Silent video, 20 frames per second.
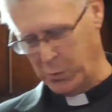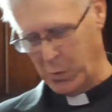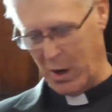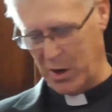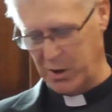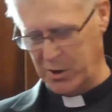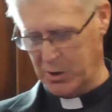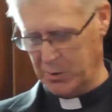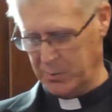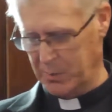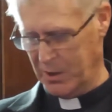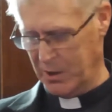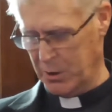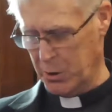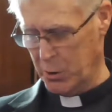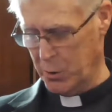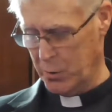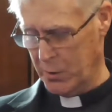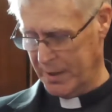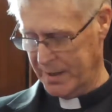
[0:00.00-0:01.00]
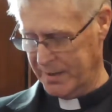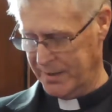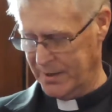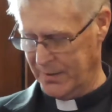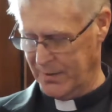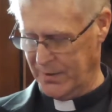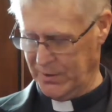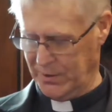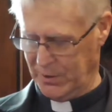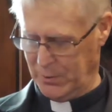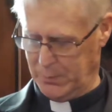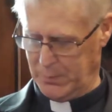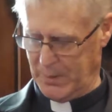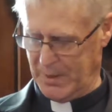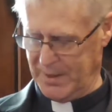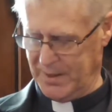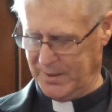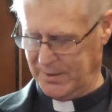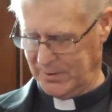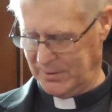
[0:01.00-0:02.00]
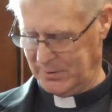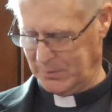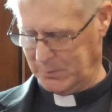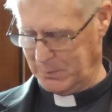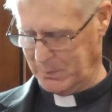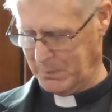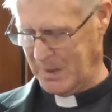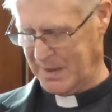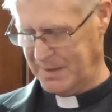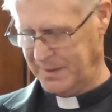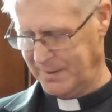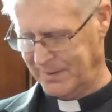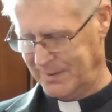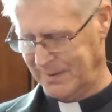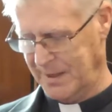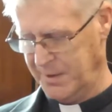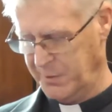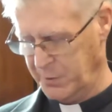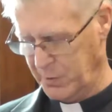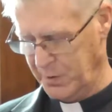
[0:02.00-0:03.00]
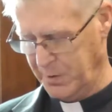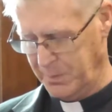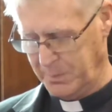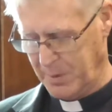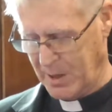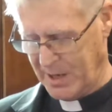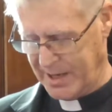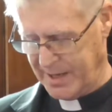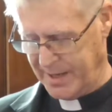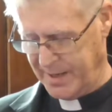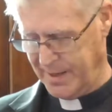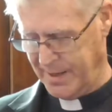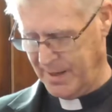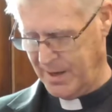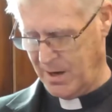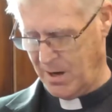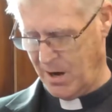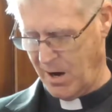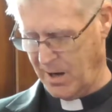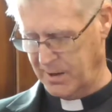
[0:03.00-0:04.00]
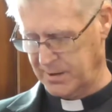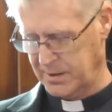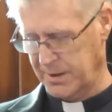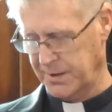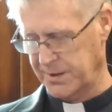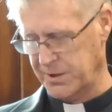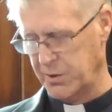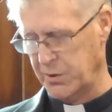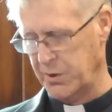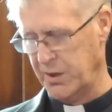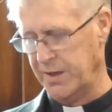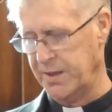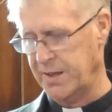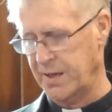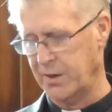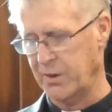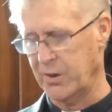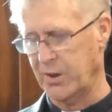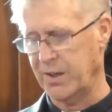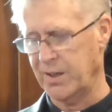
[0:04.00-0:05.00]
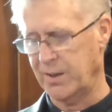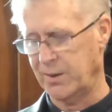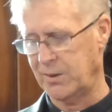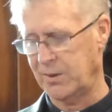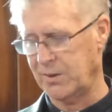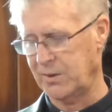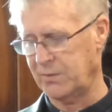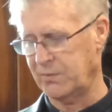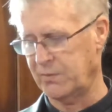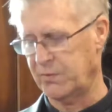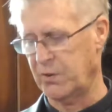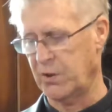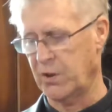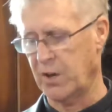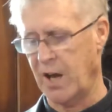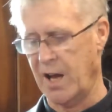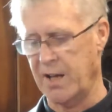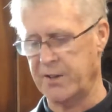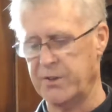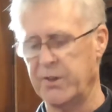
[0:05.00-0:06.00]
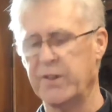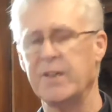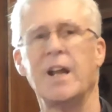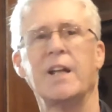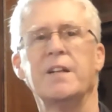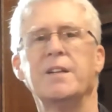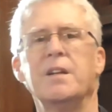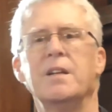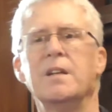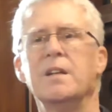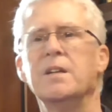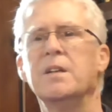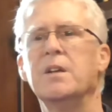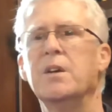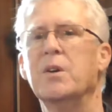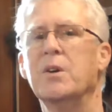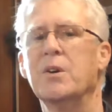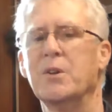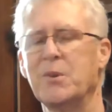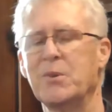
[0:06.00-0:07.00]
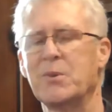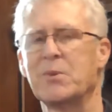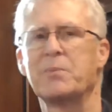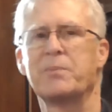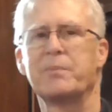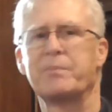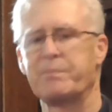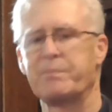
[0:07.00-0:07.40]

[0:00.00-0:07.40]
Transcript: We welcome you into the space made sacred by Auckland Unitarians for 118 years.